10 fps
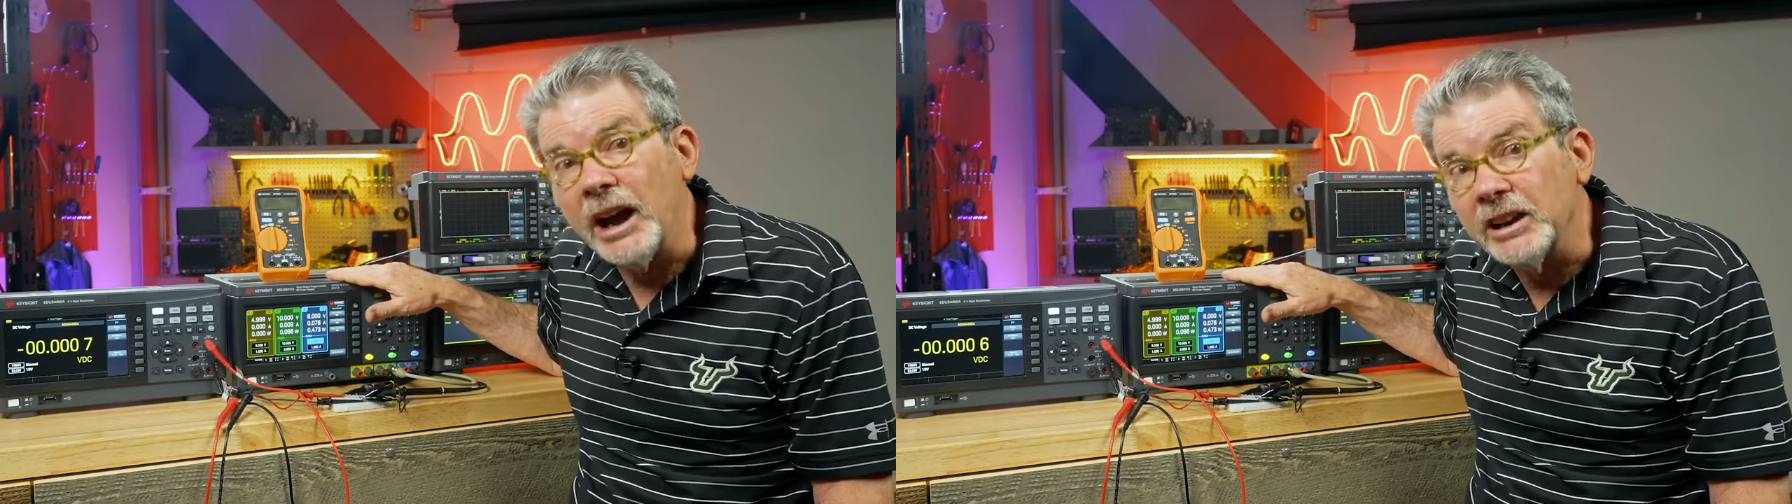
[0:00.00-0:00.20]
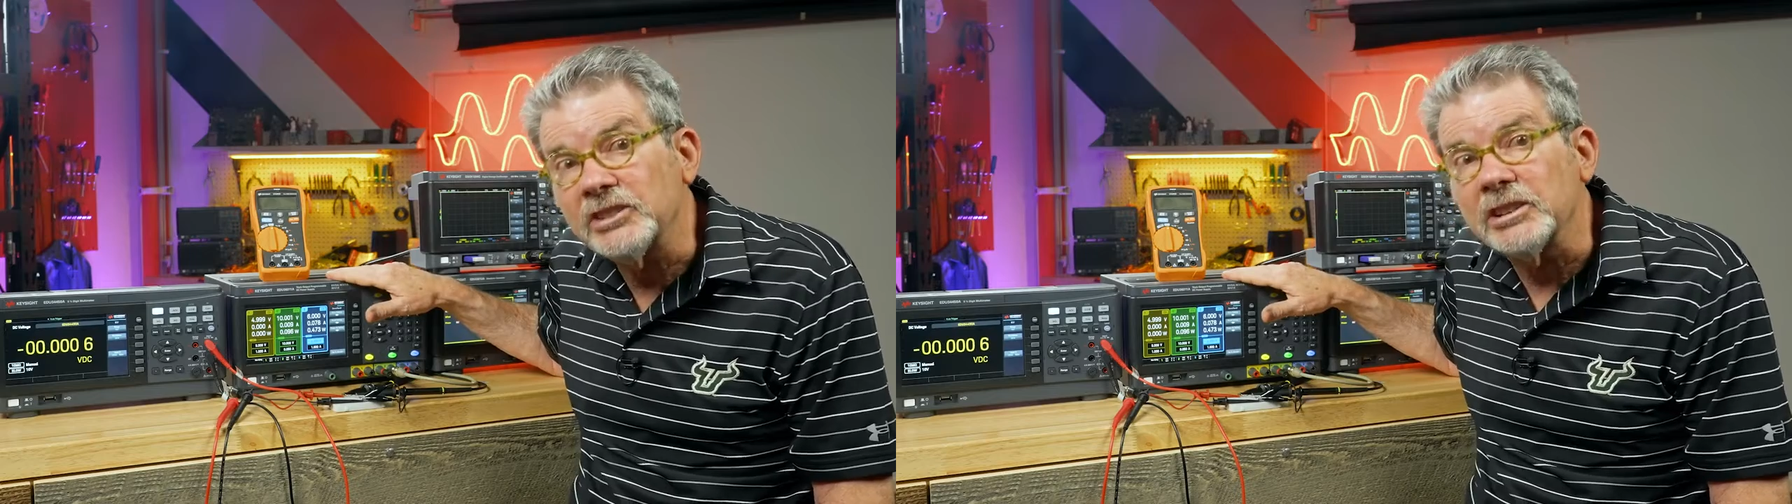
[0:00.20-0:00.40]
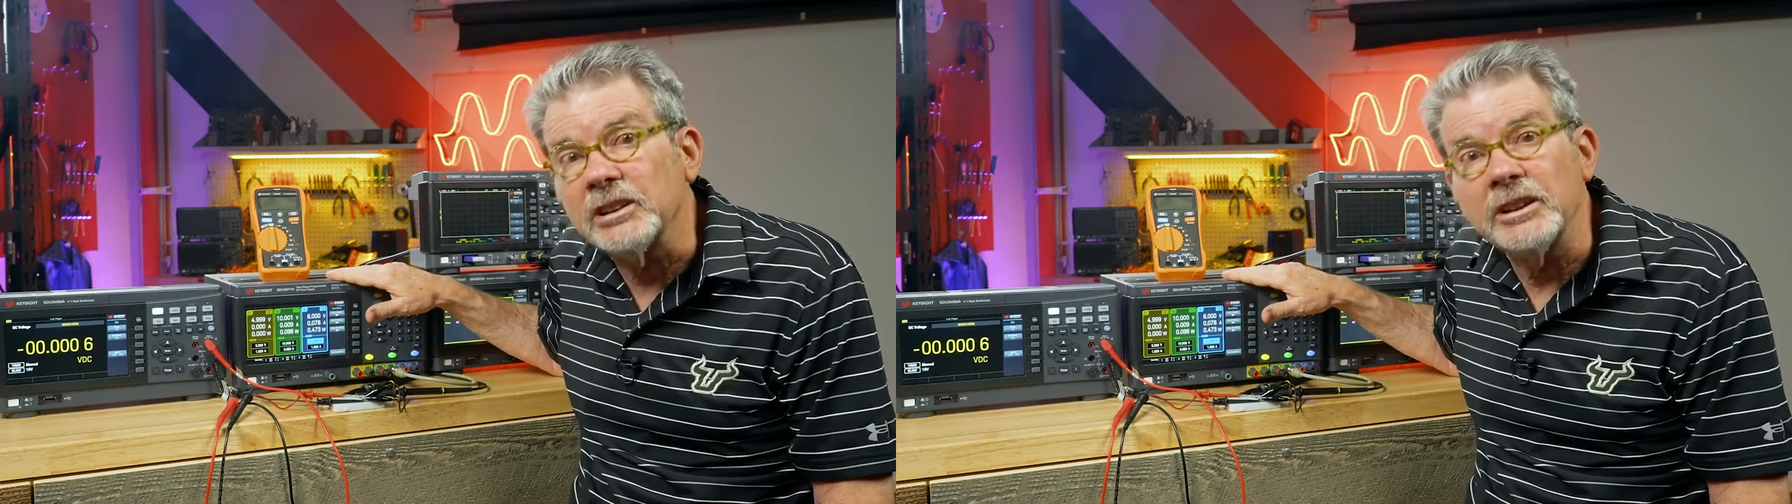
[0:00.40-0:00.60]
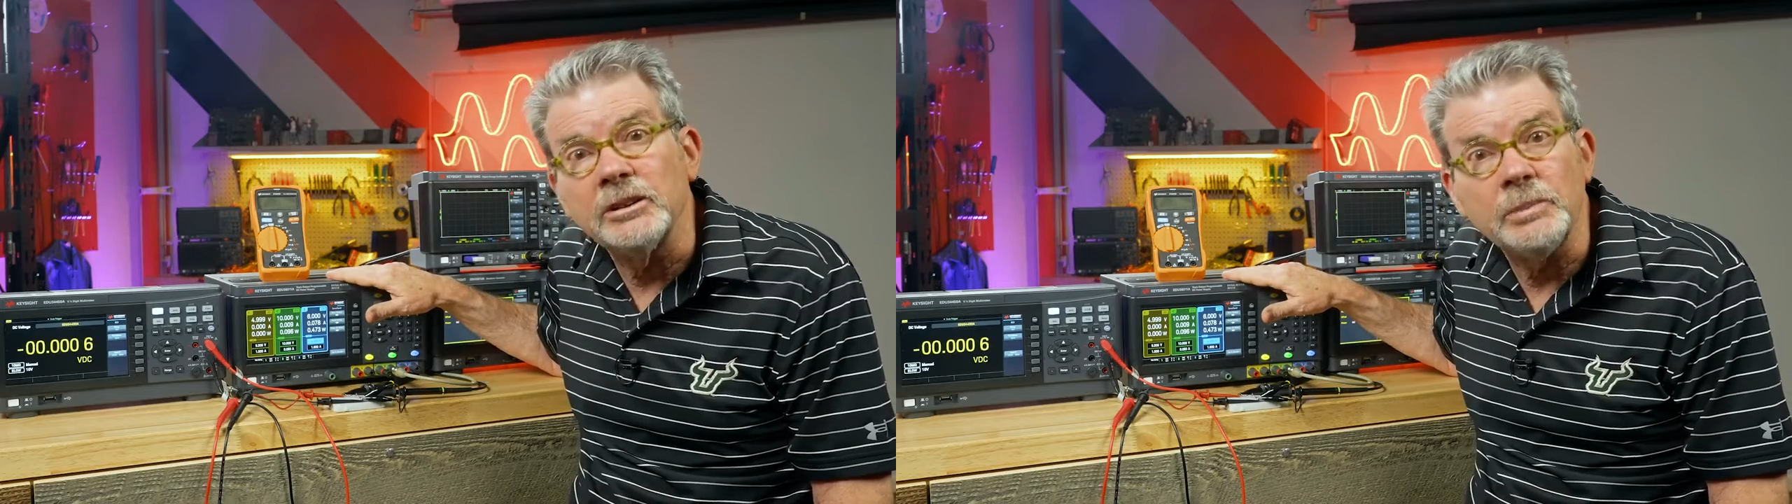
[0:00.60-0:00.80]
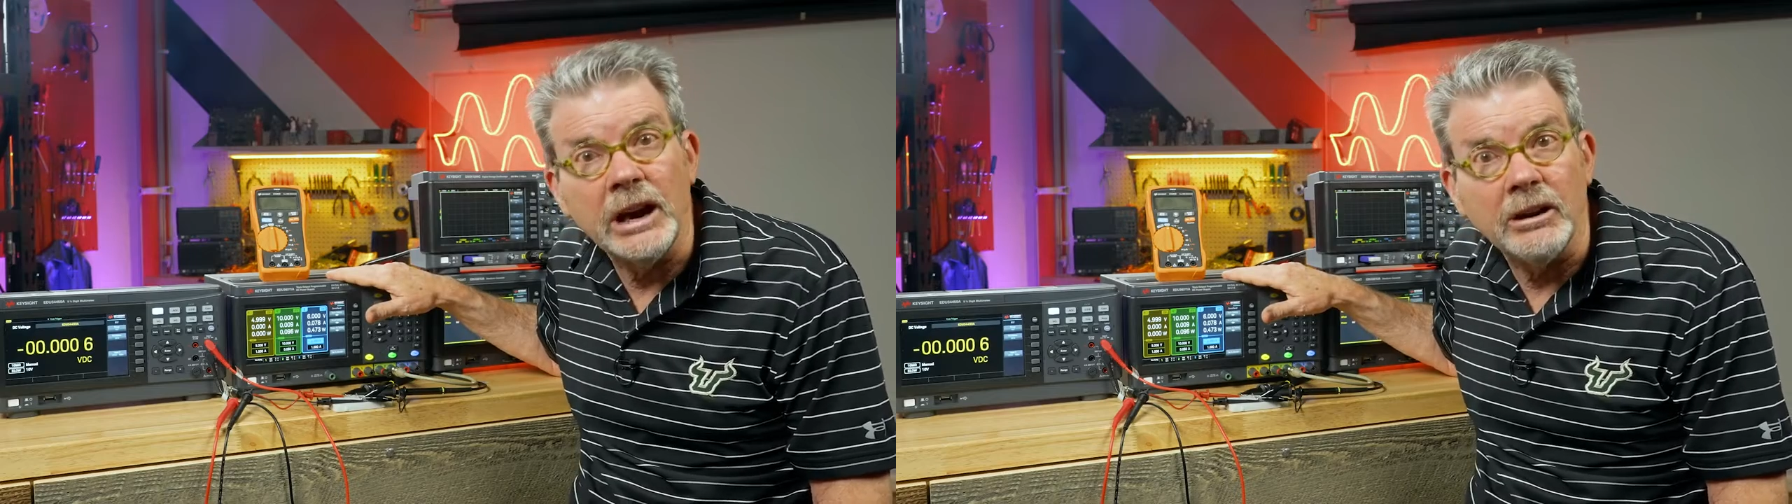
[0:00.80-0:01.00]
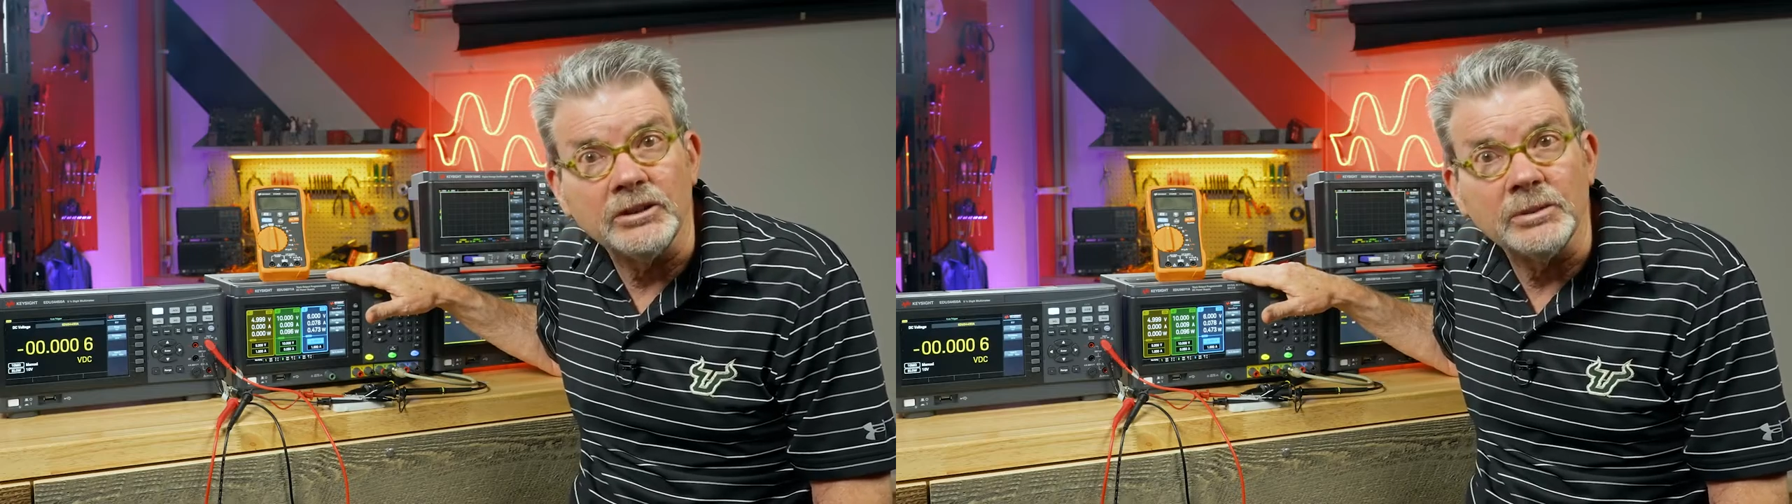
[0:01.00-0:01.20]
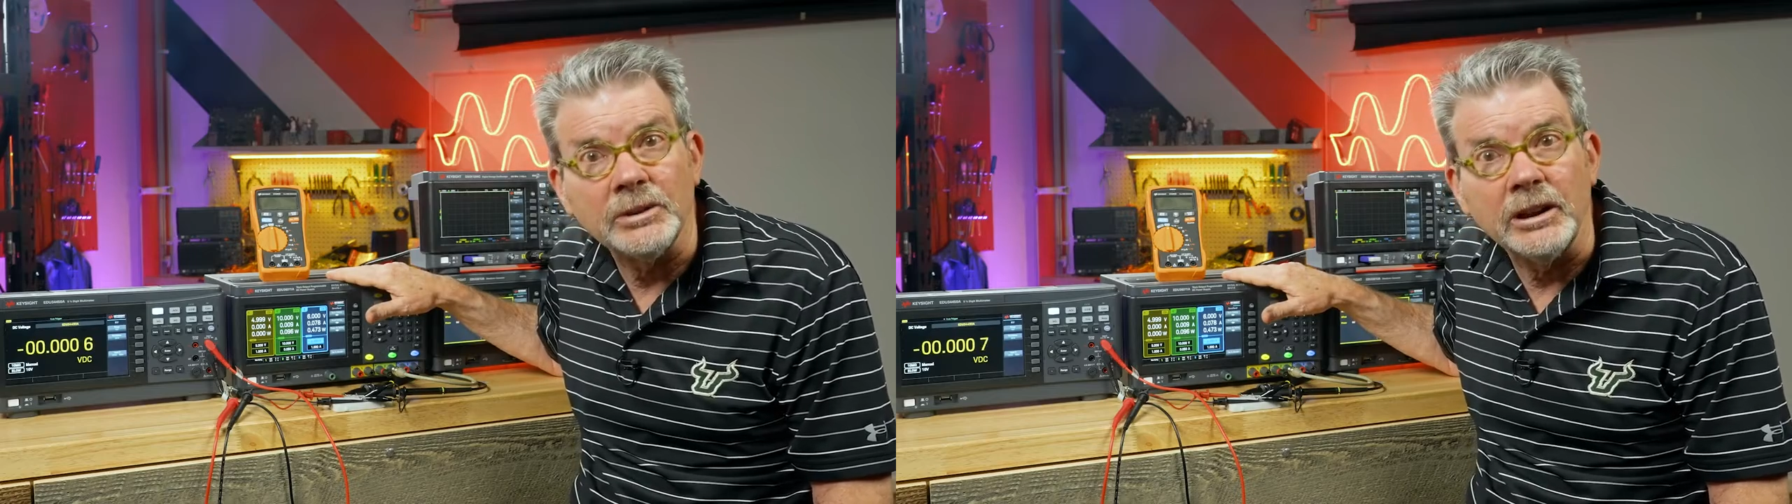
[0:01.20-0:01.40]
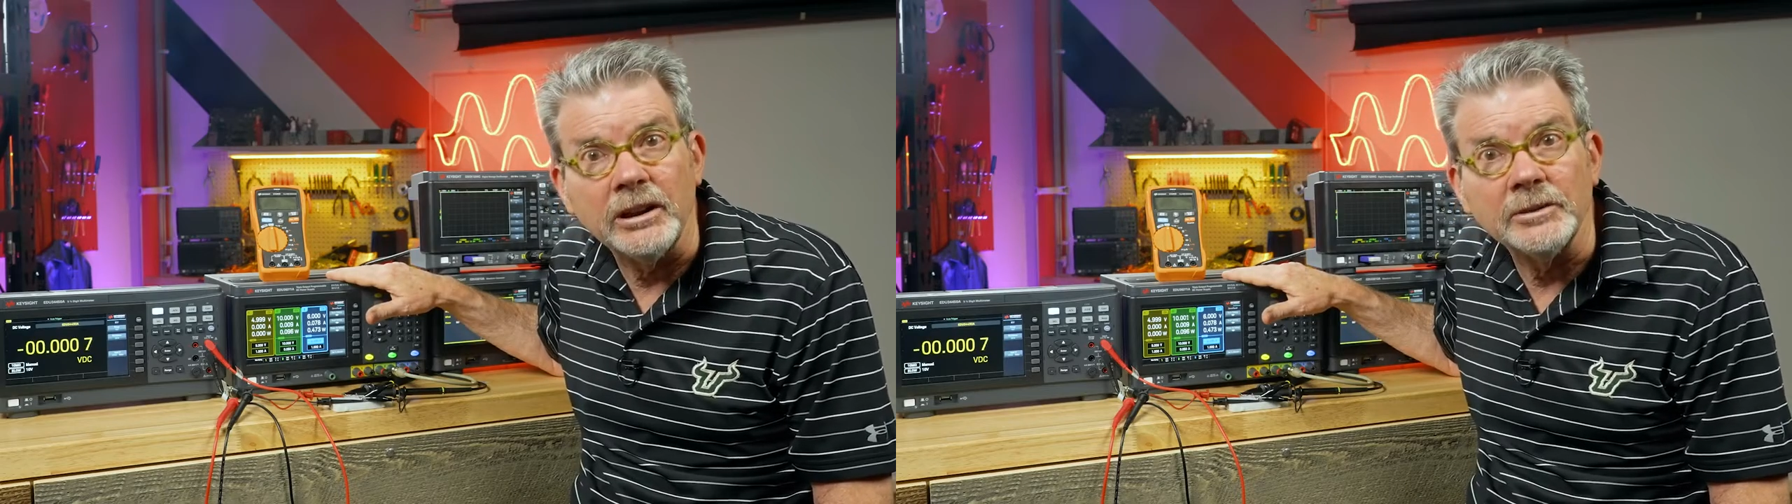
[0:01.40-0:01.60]
isolated power
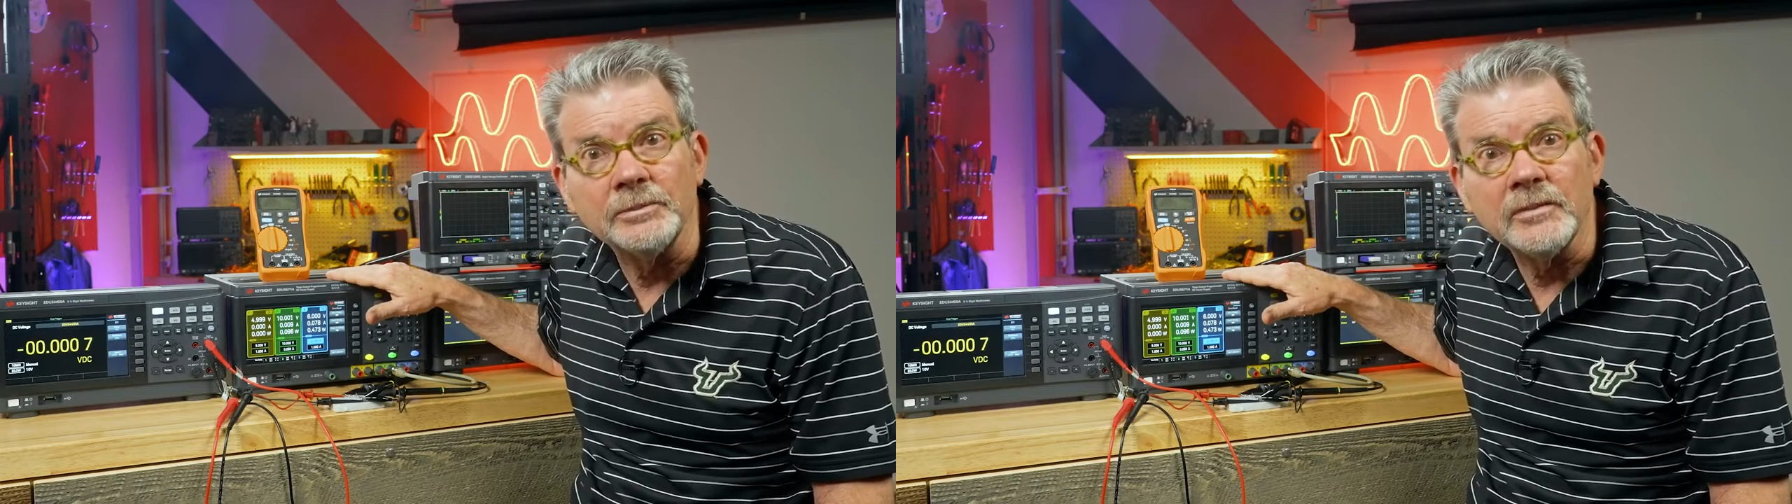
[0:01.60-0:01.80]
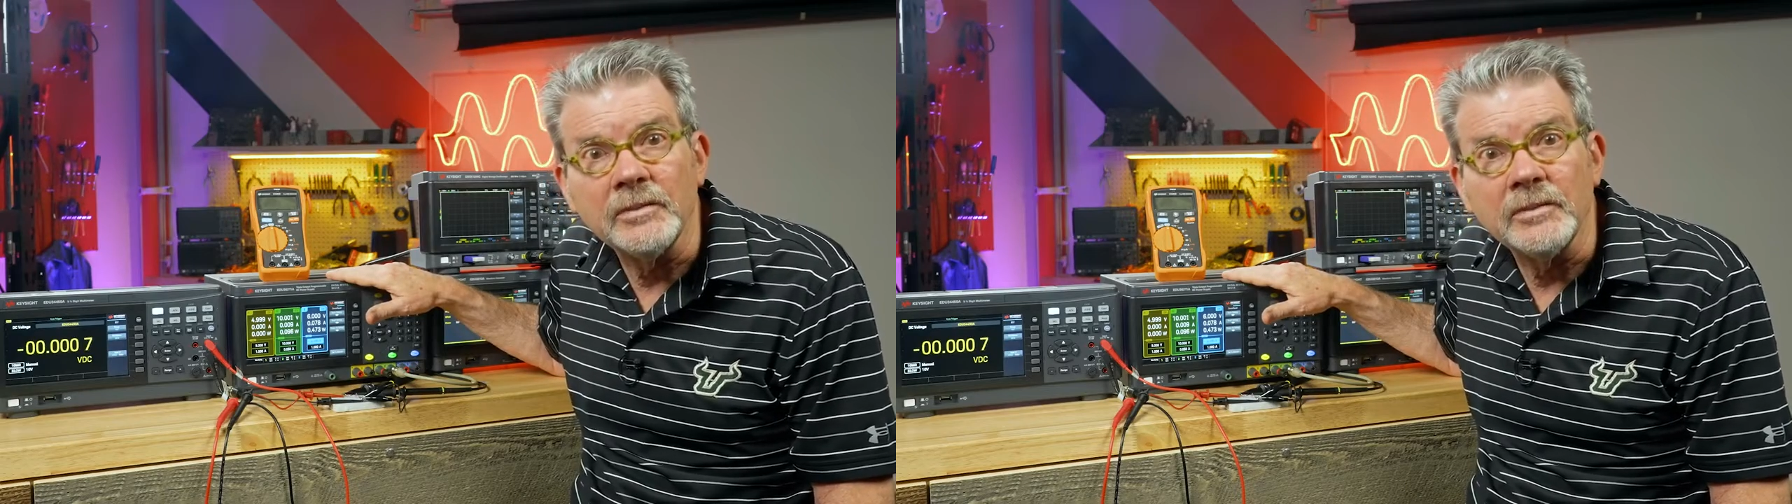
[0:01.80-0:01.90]
supply.